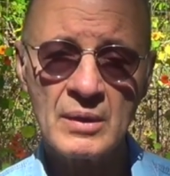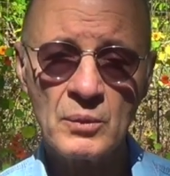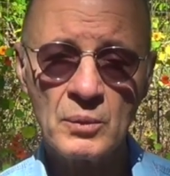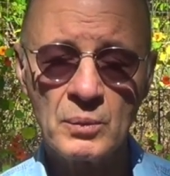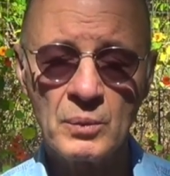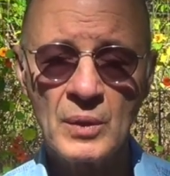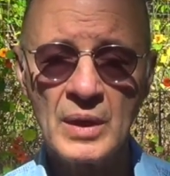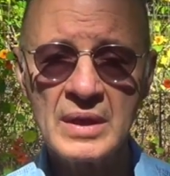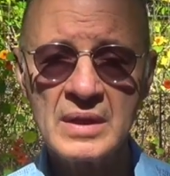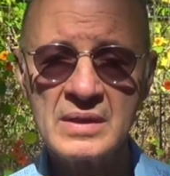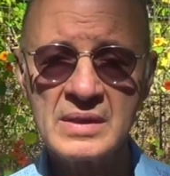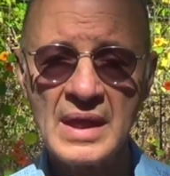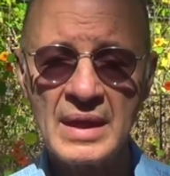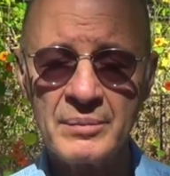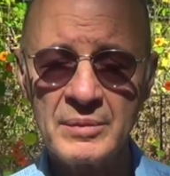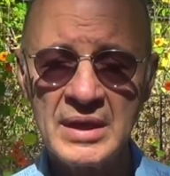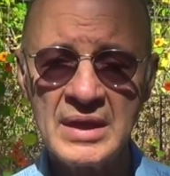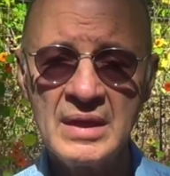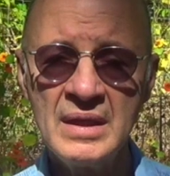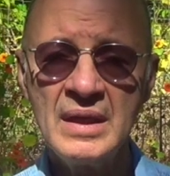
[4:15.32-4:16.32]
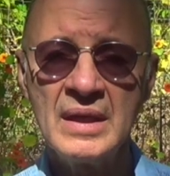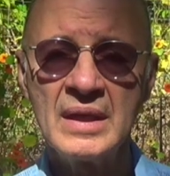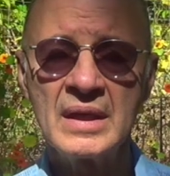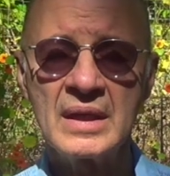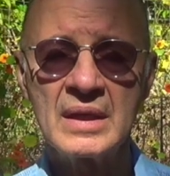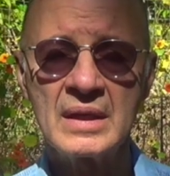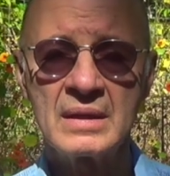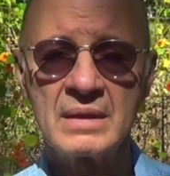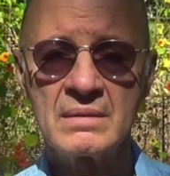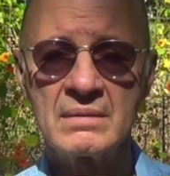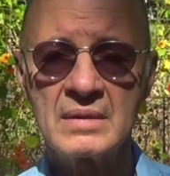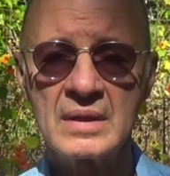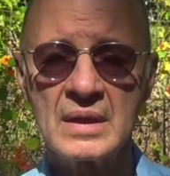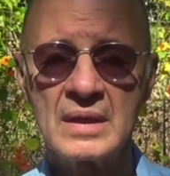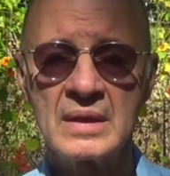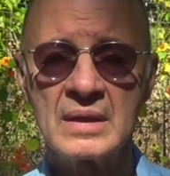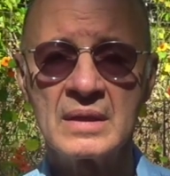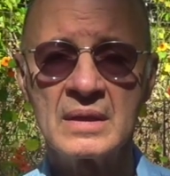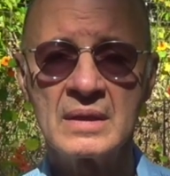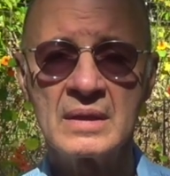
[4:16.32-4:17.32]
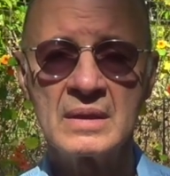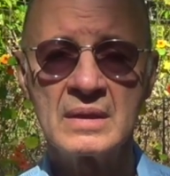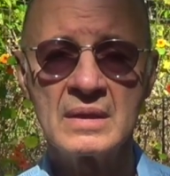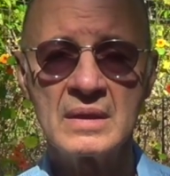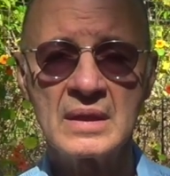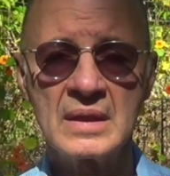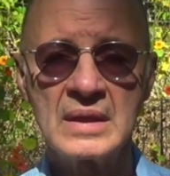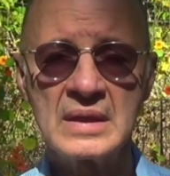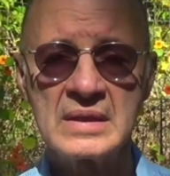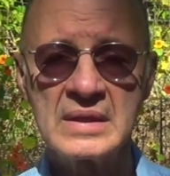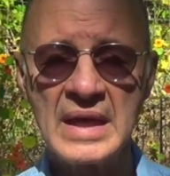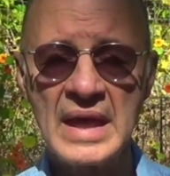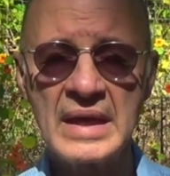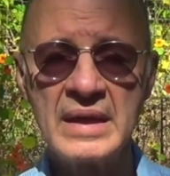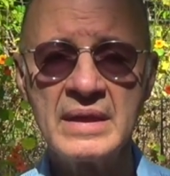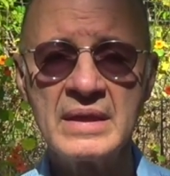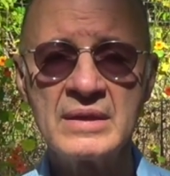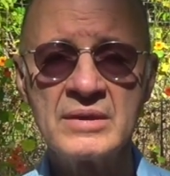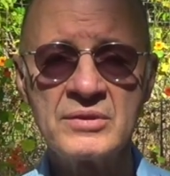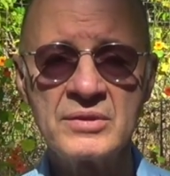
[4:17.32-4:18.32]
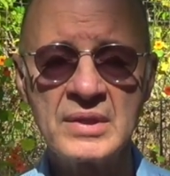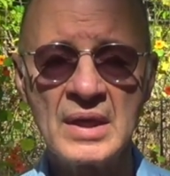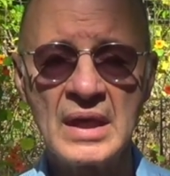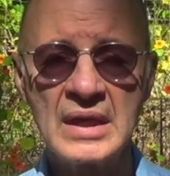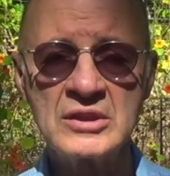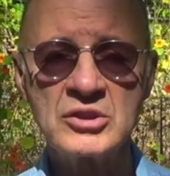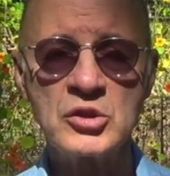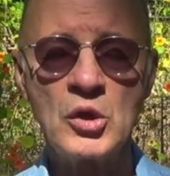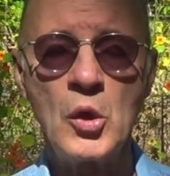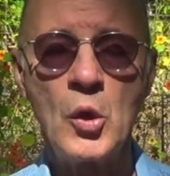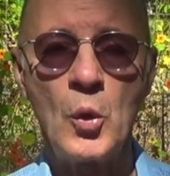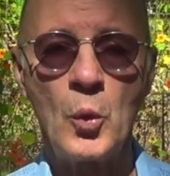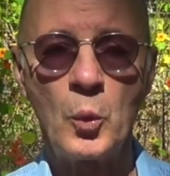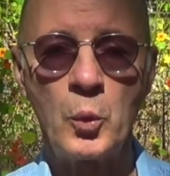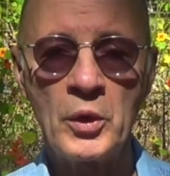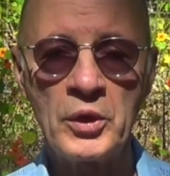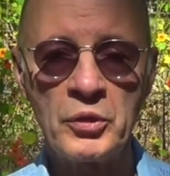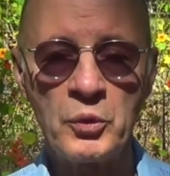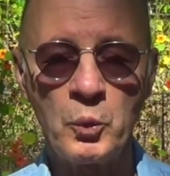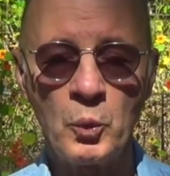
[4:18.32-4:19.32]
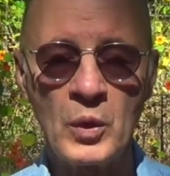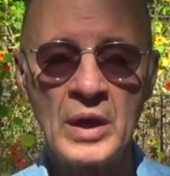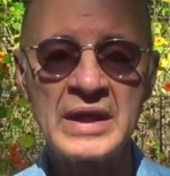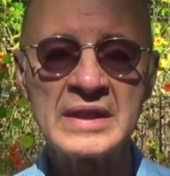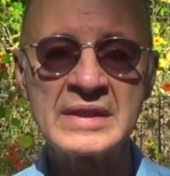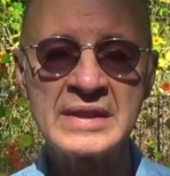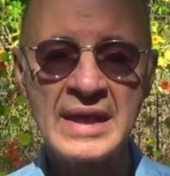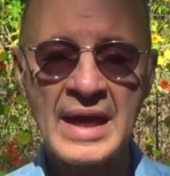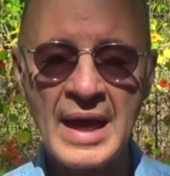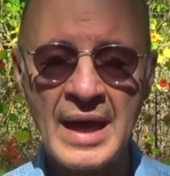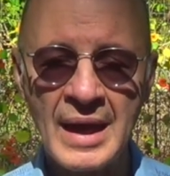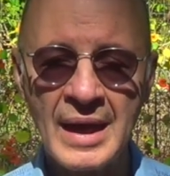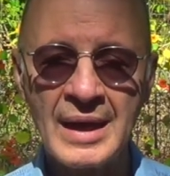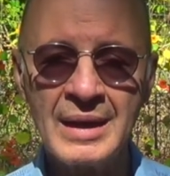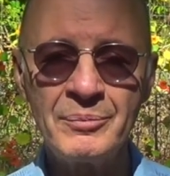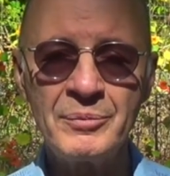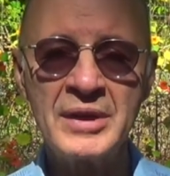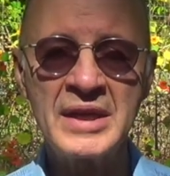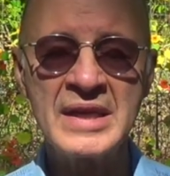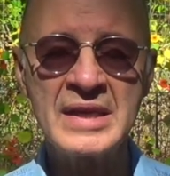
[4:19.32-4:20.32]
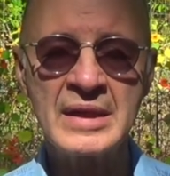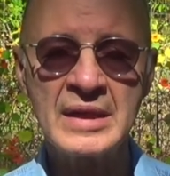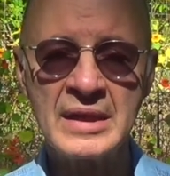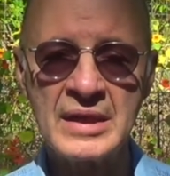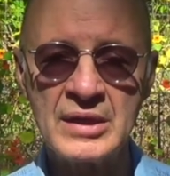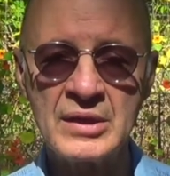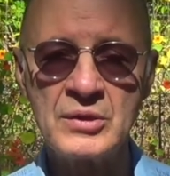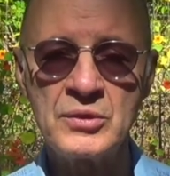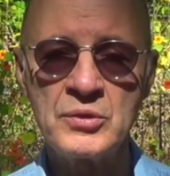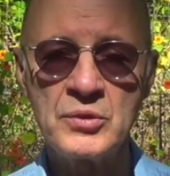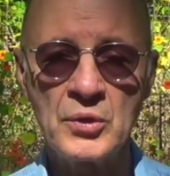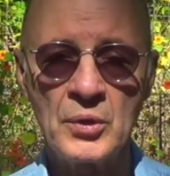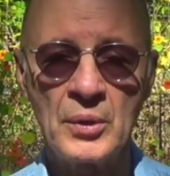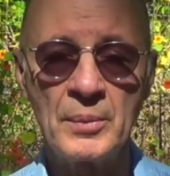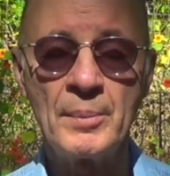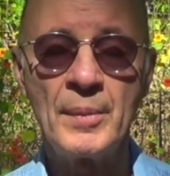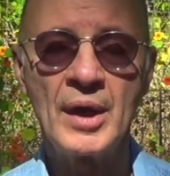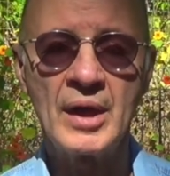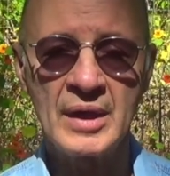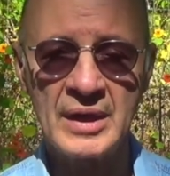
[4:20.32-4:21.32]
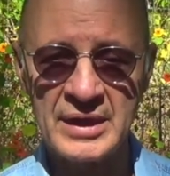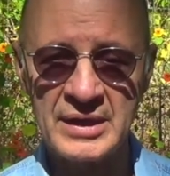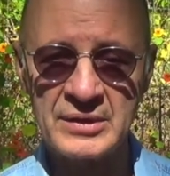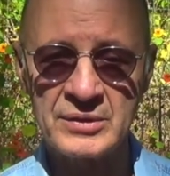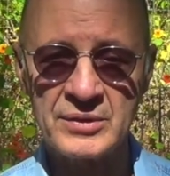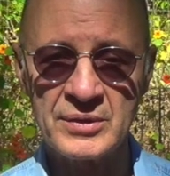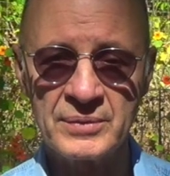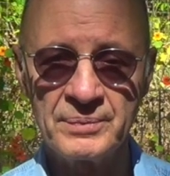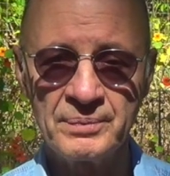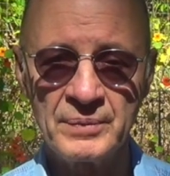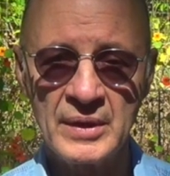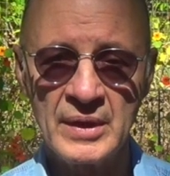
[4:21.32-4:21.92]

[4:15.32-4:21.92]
what does that mean? It, uh, it getting in touch with what is happening in your mind.